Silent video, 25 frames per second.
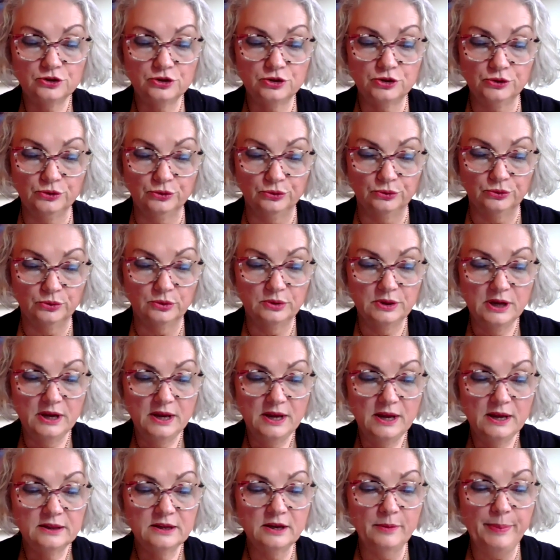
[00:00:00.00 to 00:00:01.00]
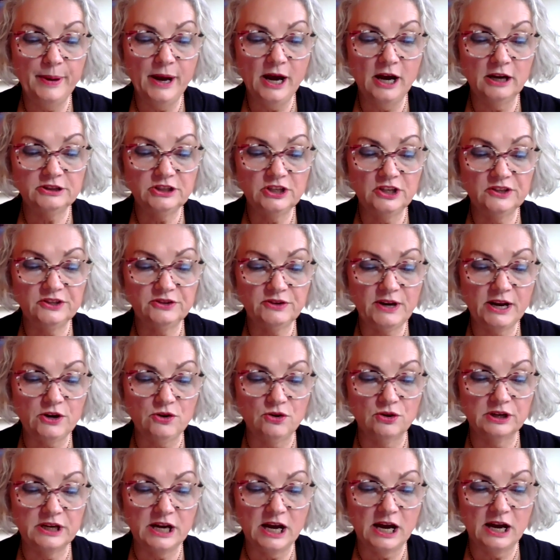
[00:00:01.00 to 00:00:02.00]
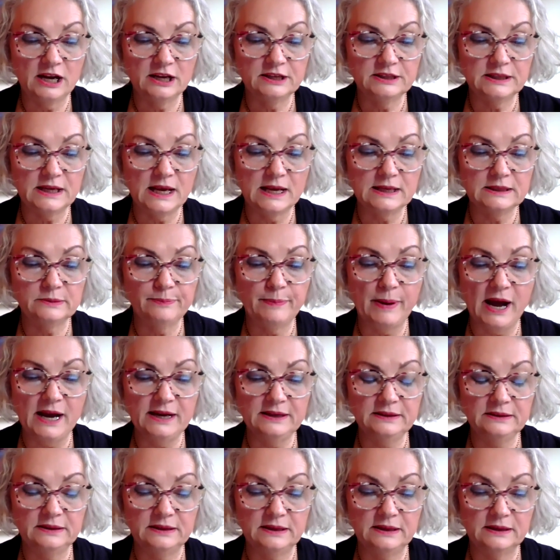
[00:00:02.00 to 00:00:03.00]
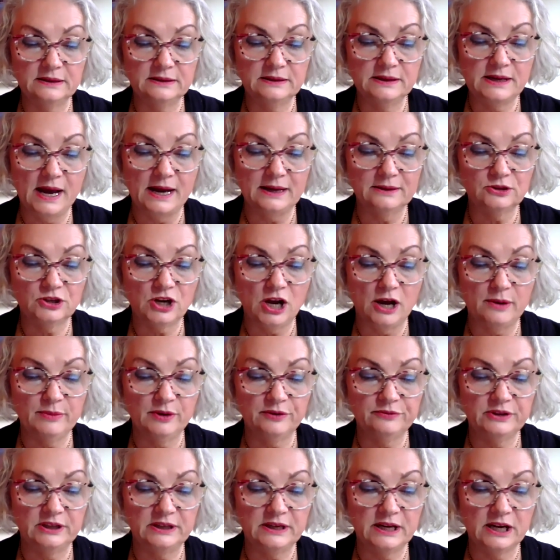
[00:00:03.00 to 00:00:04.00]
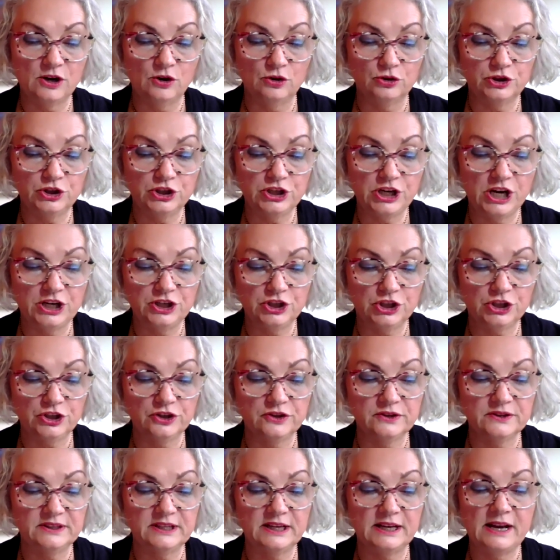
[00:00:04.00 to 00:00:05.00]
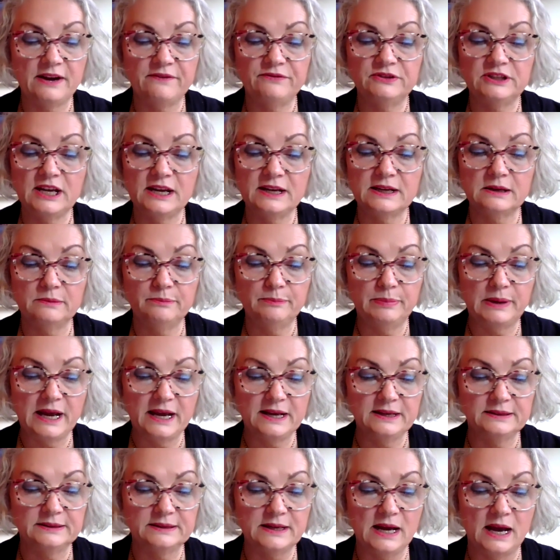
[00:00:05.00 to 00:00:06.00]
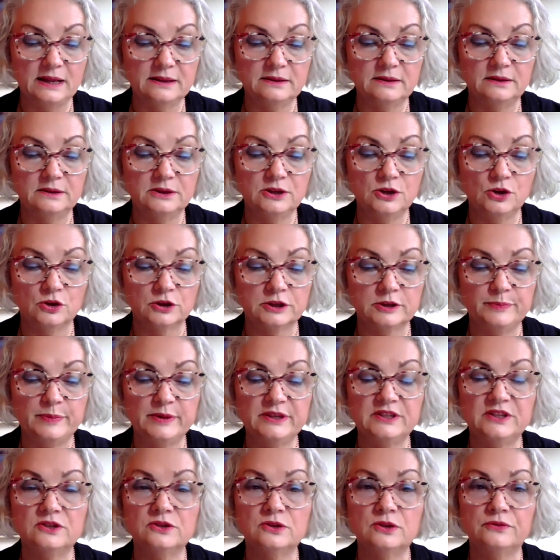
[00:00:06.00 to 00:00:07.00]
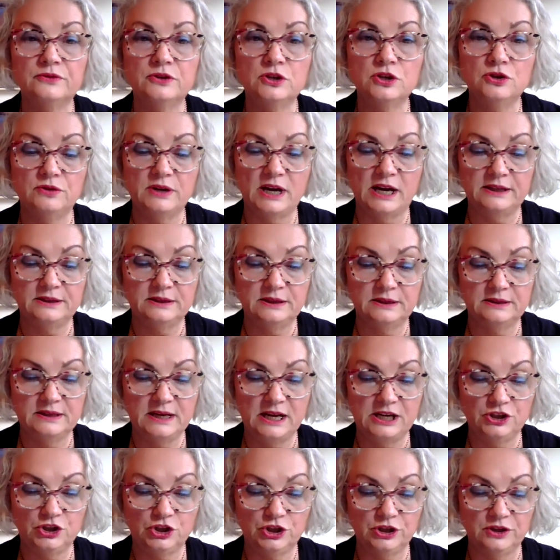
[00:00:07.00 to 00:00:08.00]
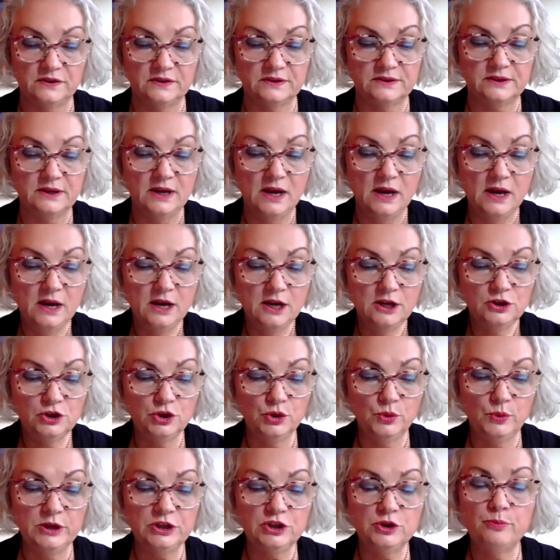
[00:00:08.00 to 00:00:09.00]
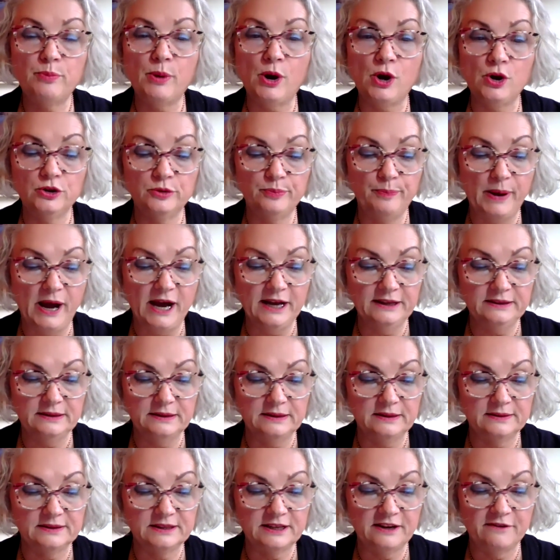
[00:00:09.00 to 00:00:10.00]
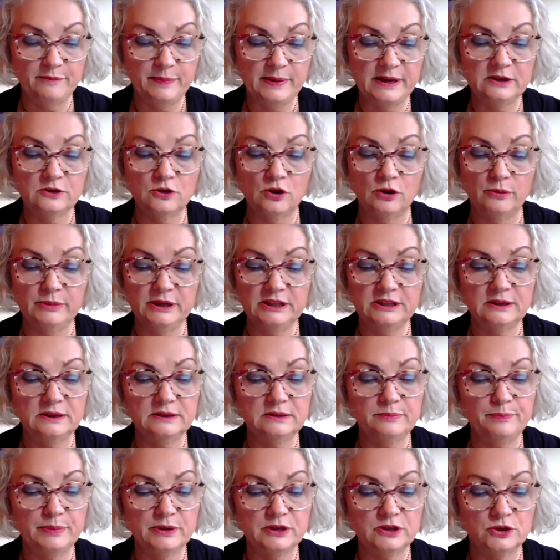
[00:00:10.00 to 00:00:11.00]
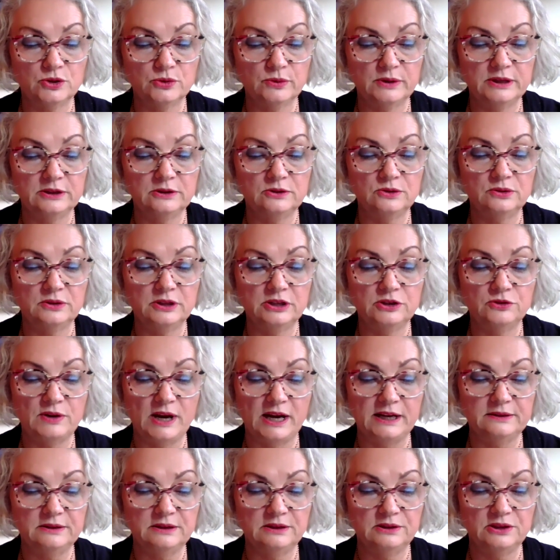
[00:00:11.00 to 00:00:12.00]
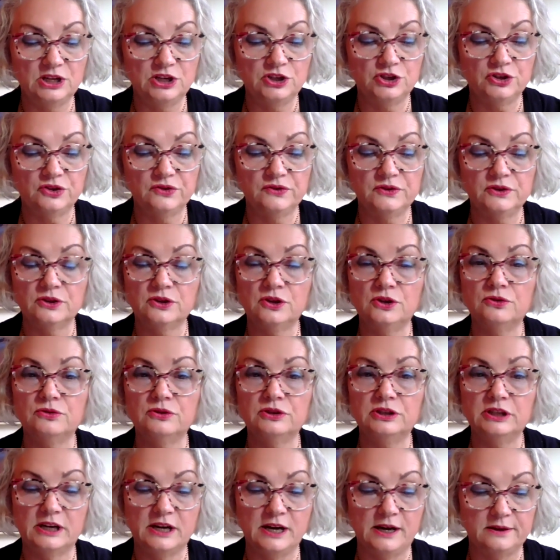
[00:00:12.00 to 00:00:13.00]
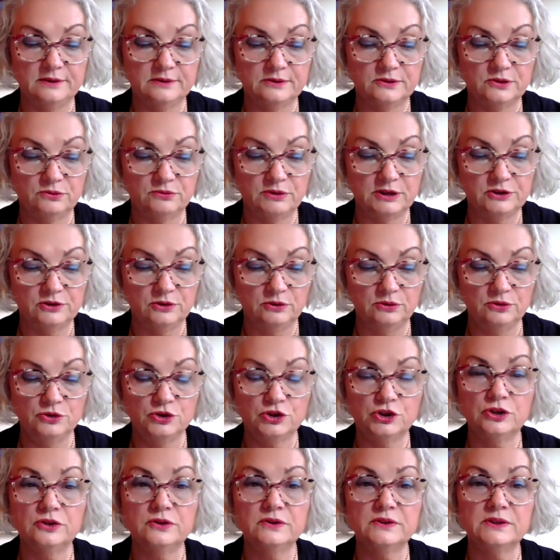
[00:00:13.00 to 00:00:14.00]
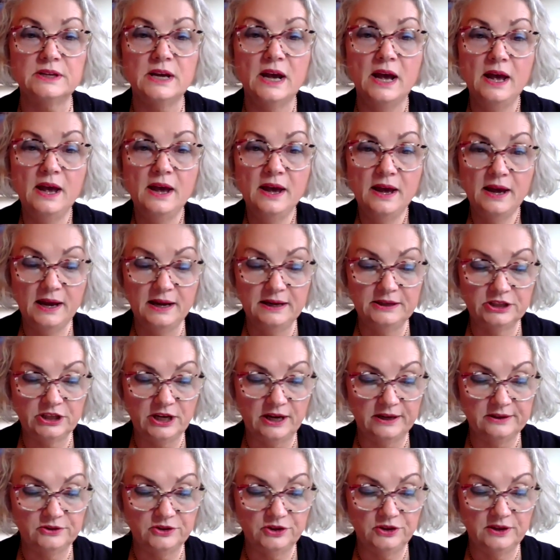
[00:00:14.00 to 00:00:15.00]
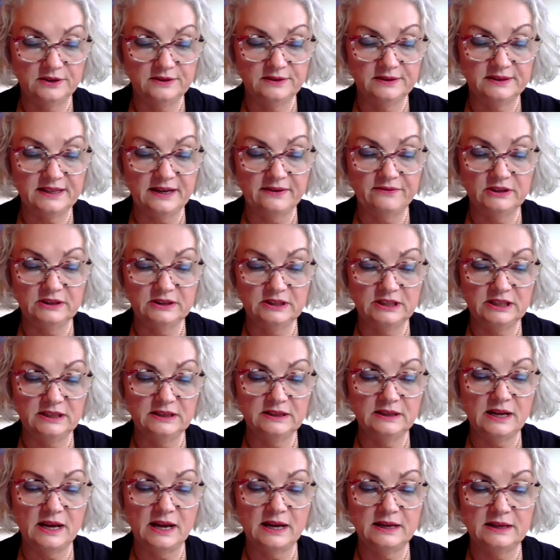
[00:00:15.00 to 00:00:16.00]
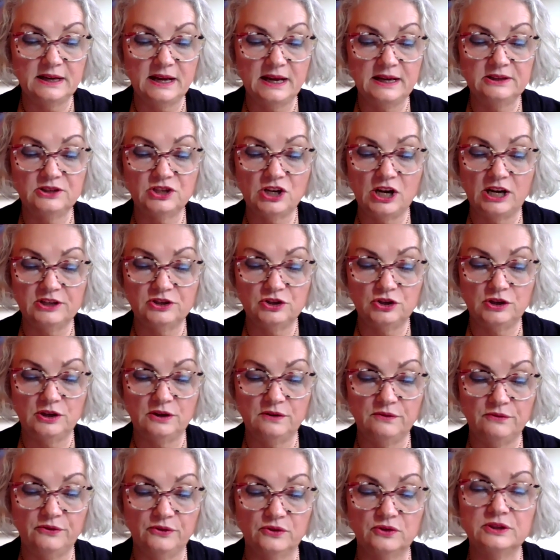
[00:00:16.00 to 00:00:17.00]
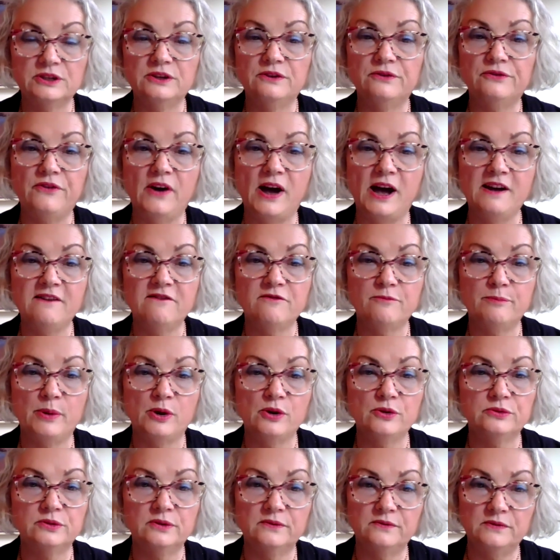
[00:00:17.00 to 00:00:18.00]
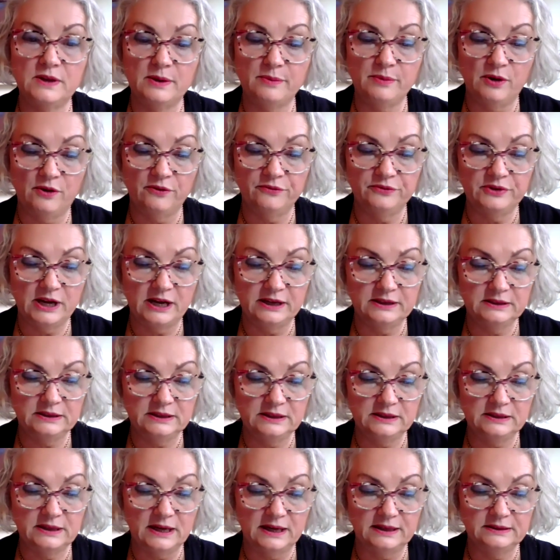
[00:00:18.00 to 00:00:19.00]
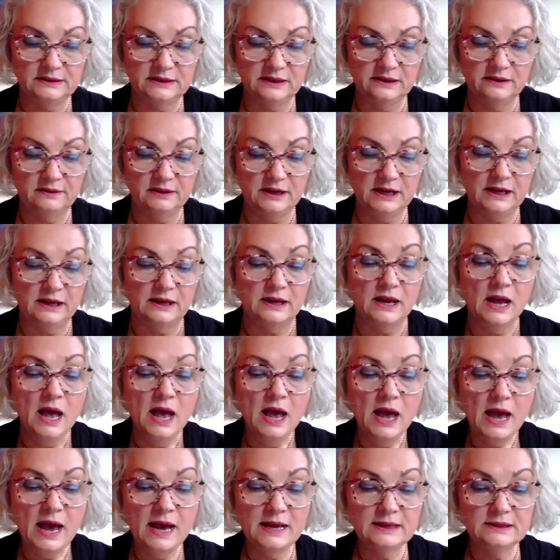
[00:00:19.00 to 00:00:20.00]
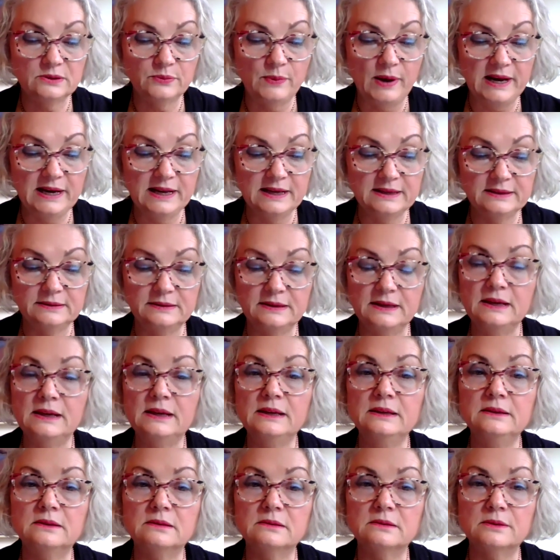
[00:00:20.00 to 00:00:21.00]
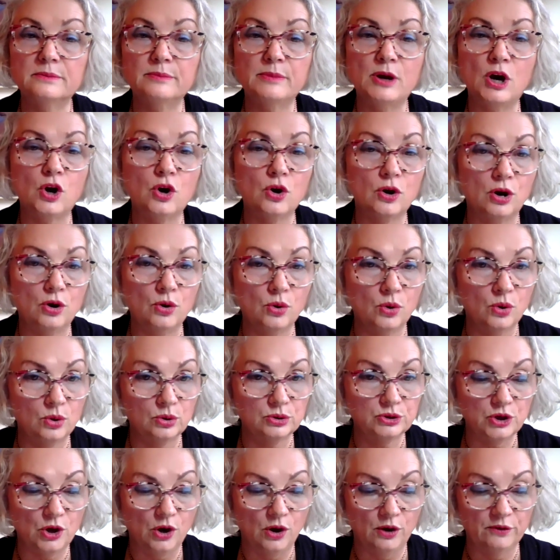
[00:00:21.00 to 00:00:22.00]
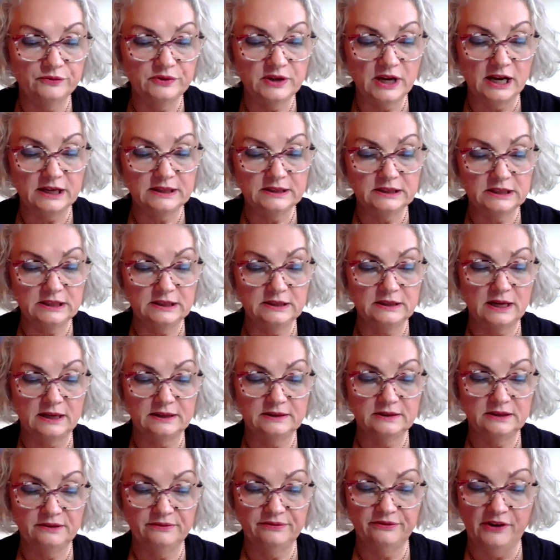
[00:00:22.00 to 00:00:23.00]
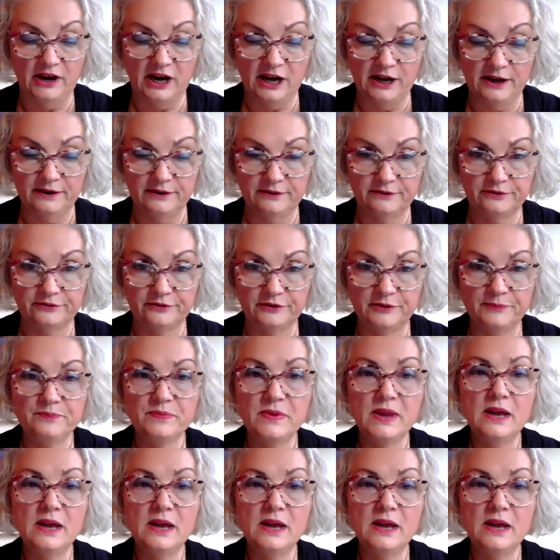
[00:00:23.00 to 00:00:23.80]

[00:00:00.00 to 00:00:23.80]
2. The parties recognize as binding the outcome of the negotiations that have taken place under the auspices of the United Nations, to which both parties have been committed pursuant to the United Nations Security Council resolutions 817 and 845, both of them of 1993, as well as the interim accord of 1995.